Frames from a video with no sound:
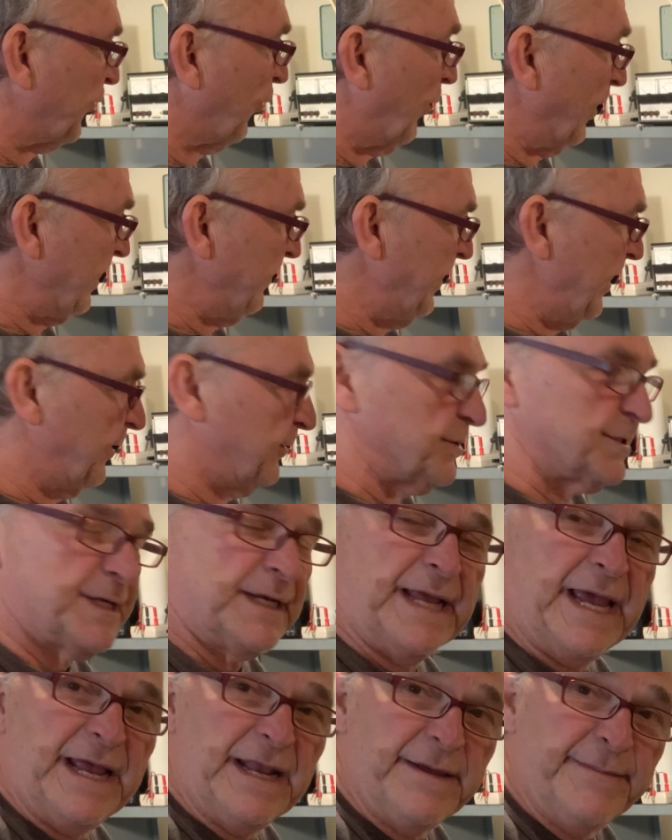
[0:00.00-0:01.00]
20 meters and
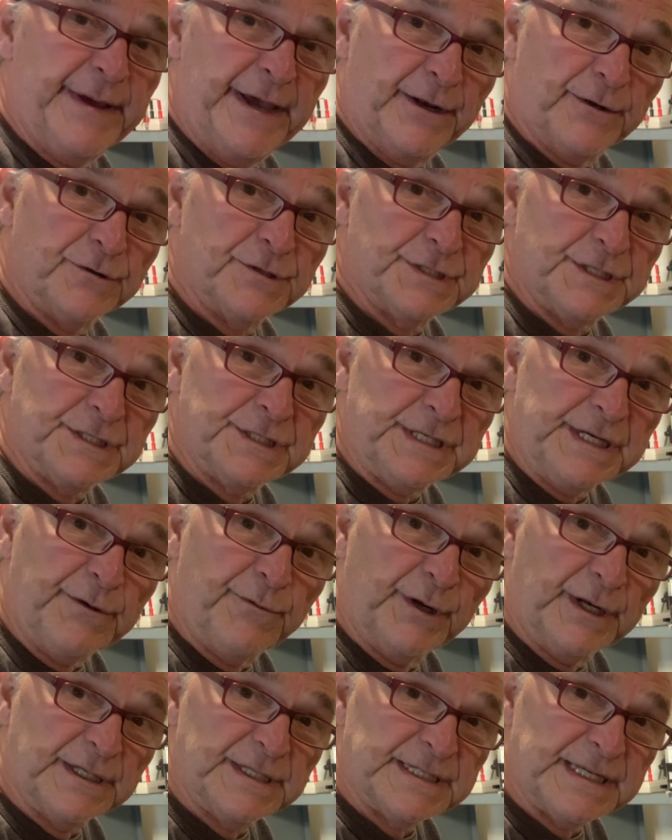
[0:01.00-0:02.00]
80 meters to see
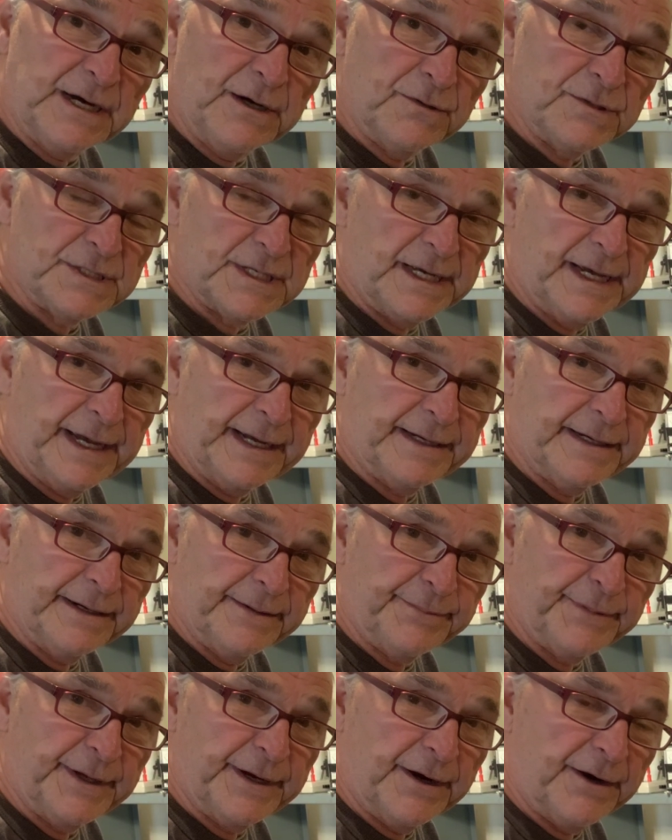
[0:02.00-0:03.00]
what it sounds like
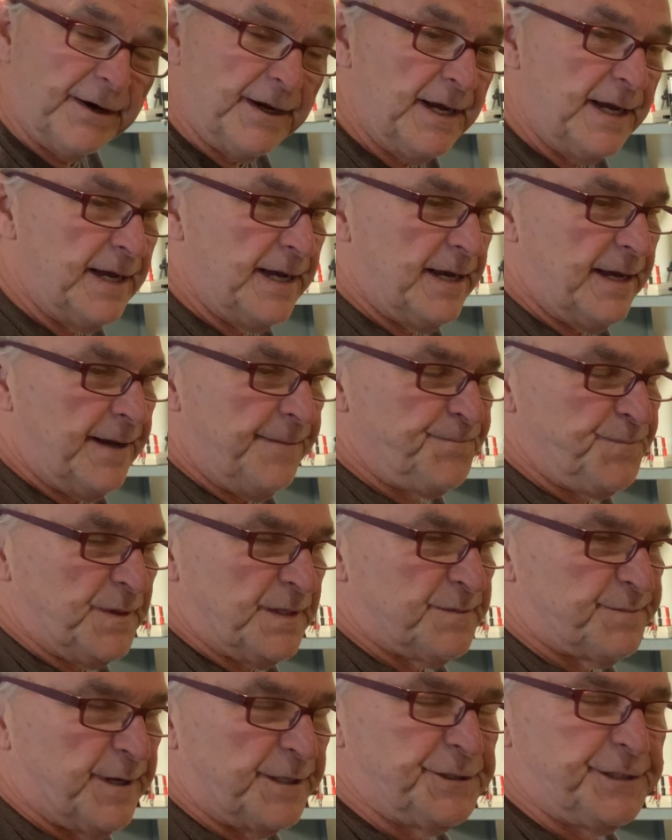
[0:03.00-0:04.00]
up there.
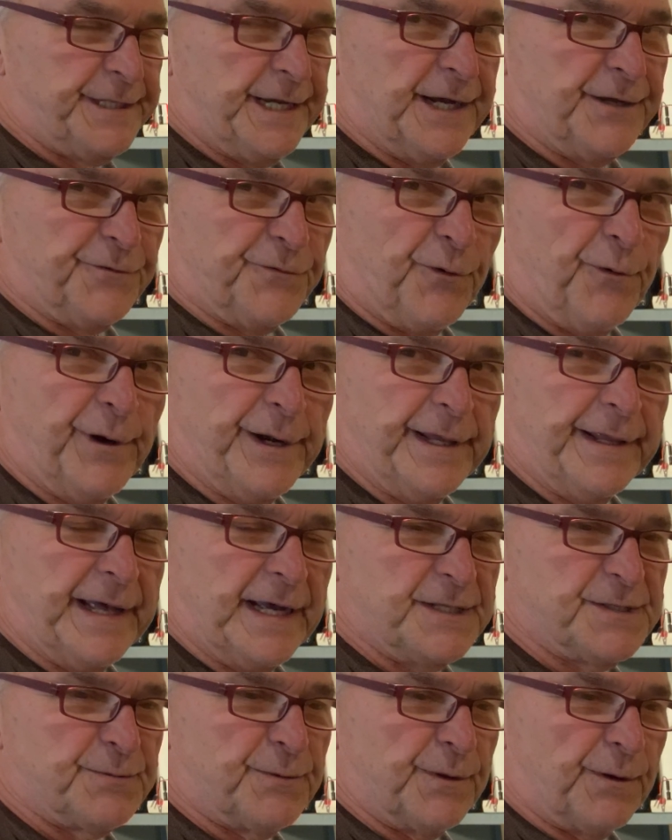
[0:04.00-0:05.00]
especially on 20.
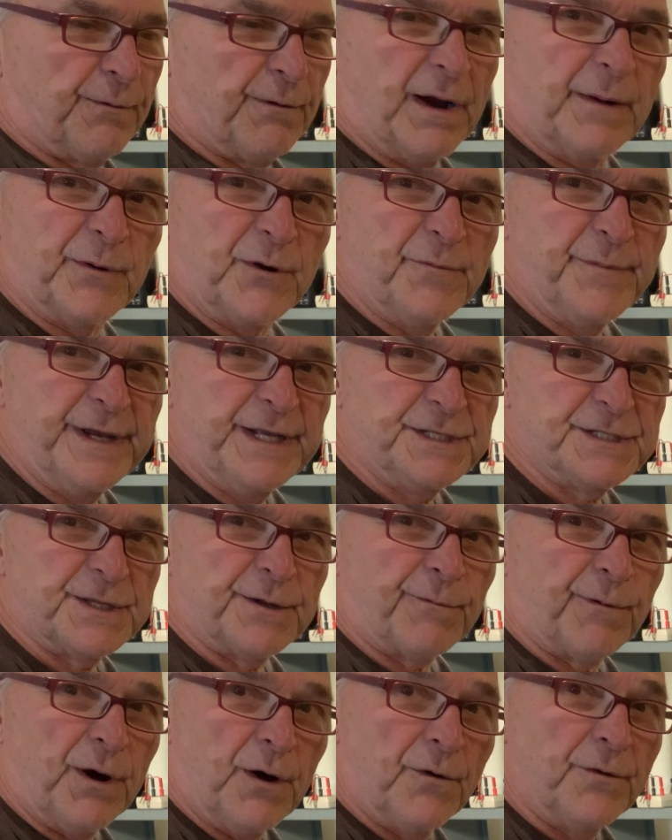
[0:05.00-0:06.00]
That's where the rubber meets the
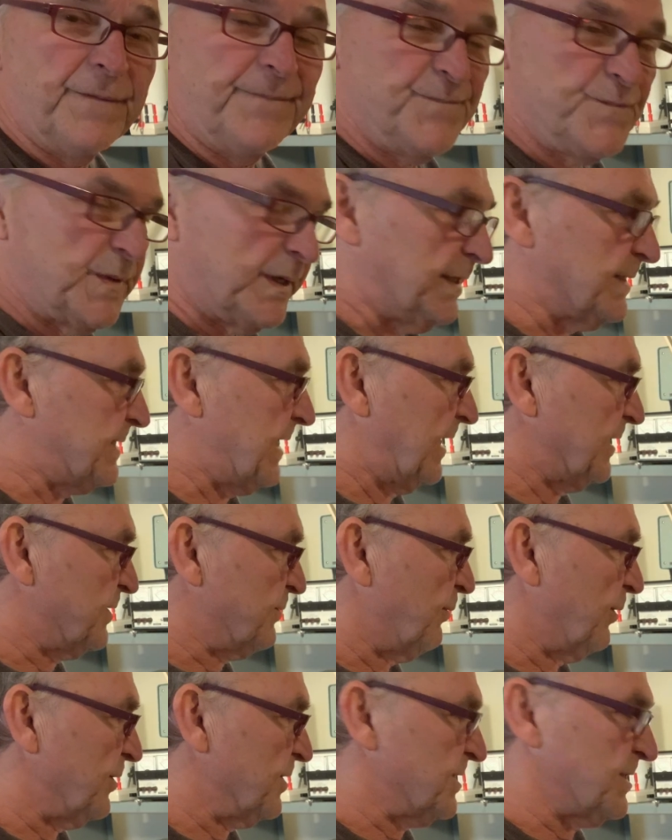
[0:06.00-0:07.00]
road, because that's
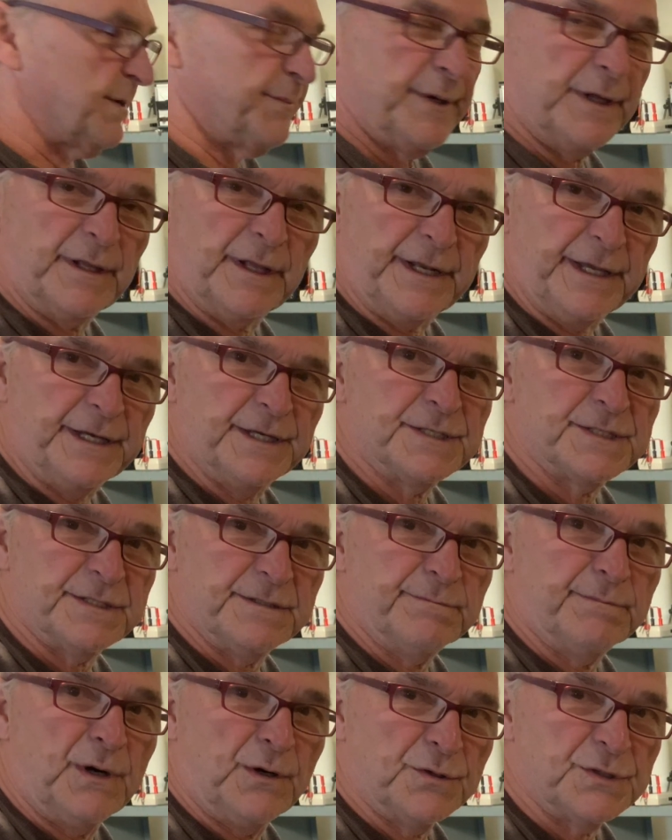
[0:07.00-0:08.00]
where stability is
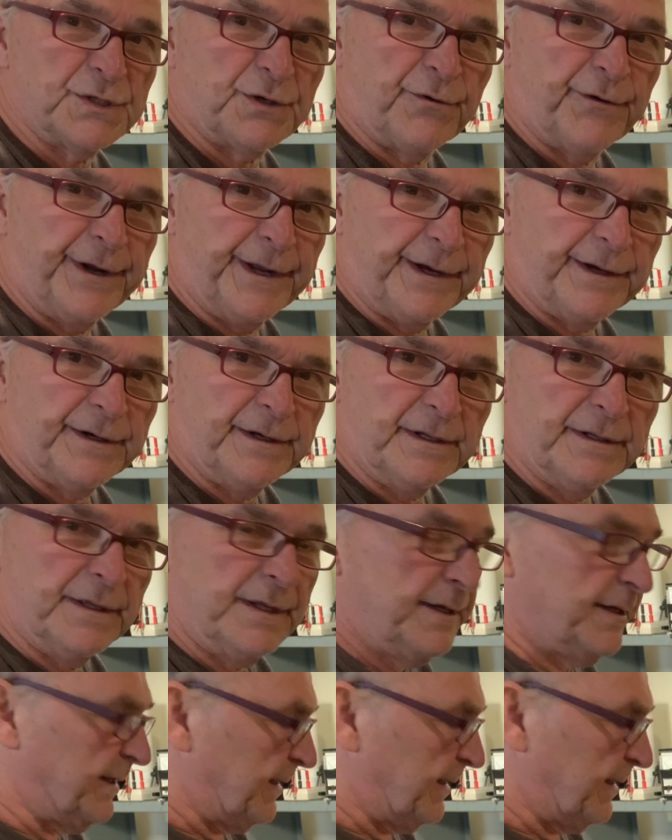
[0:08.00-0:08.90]
most critical